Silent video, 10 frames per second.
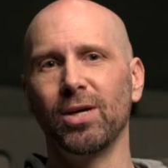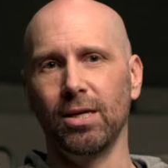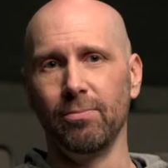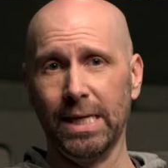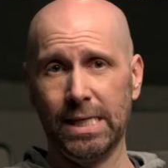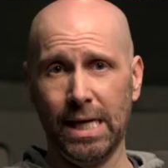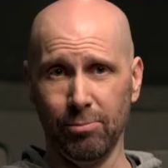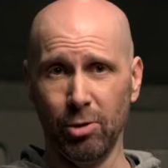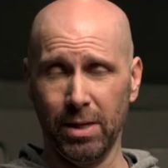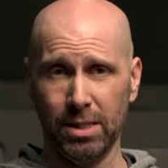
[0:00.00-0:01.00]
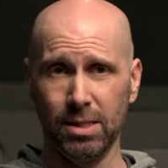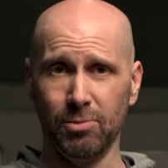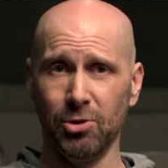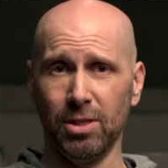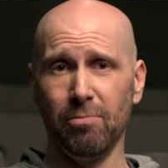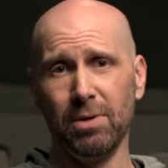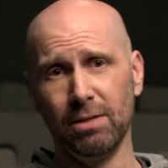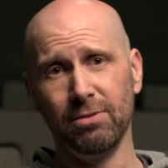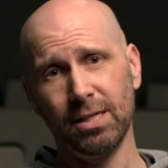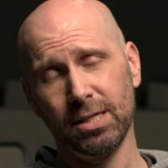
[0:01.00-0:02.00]
how to maintain momentum during the middle
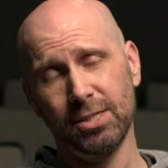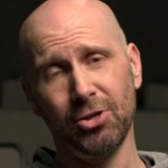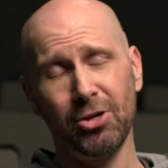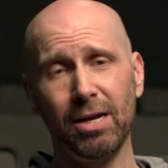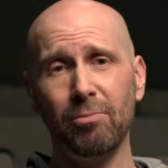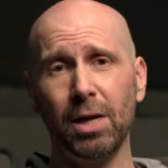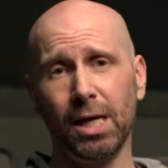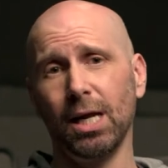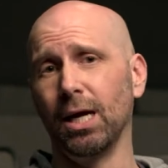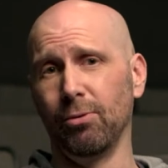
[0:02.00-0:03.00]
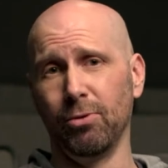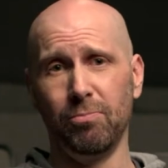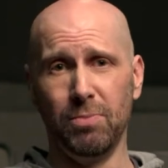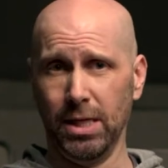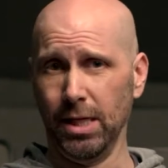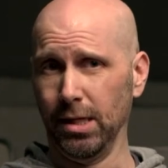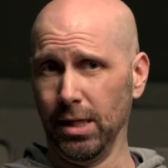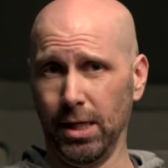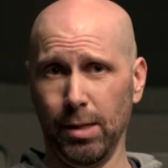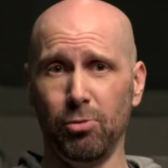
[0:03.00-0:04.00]
of a Kickstarter campaign, I would be
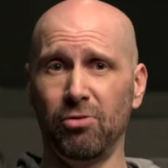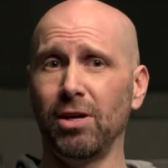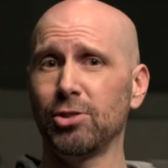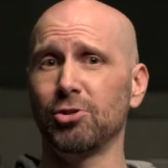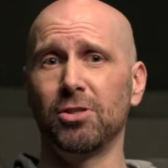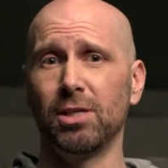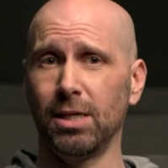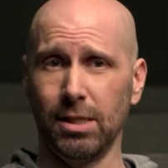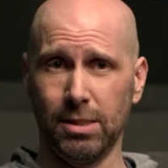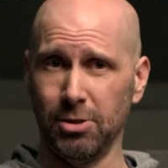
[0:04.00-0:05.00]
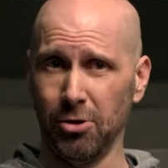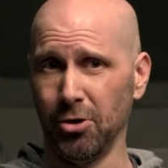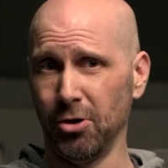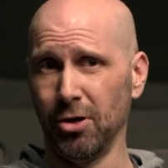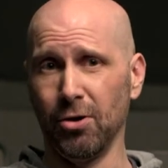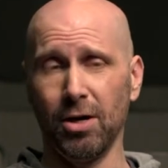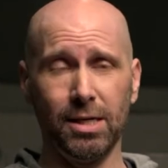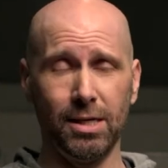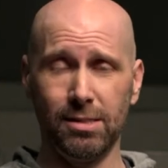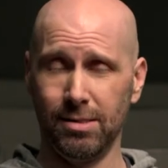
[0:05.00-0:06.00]
like a professional Kickstarter
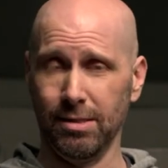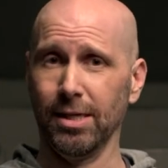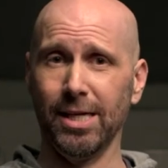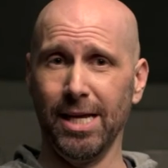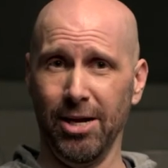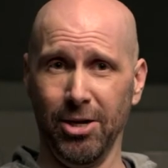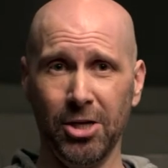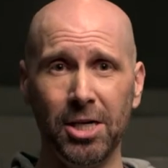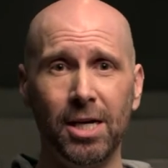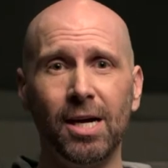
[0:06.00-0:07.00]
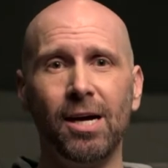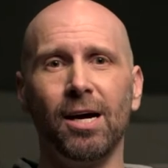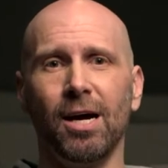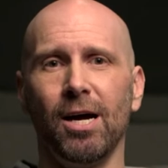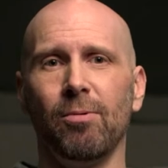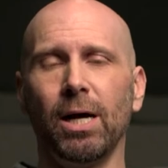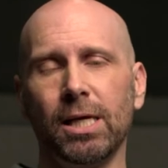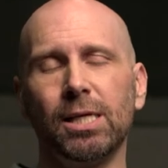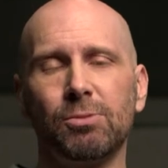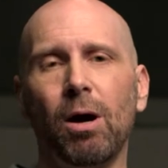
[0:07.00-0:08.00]
zillionaire. Um, I
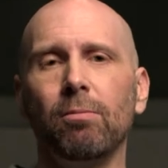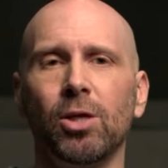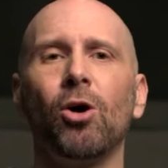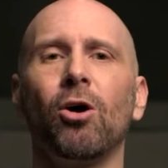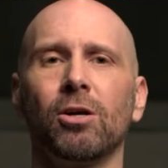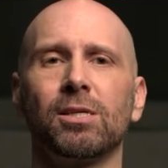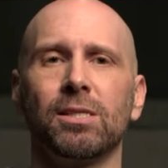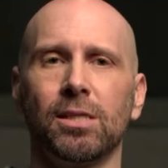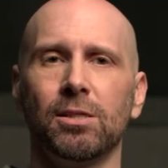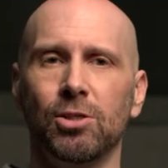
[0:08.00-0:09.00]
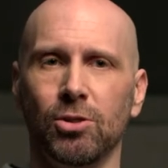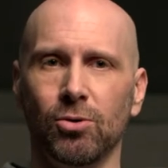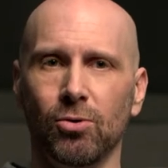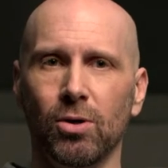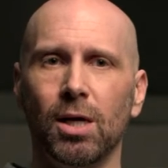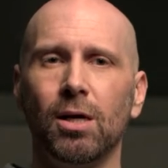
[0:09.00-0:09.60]
think it's probably the hardest thing to do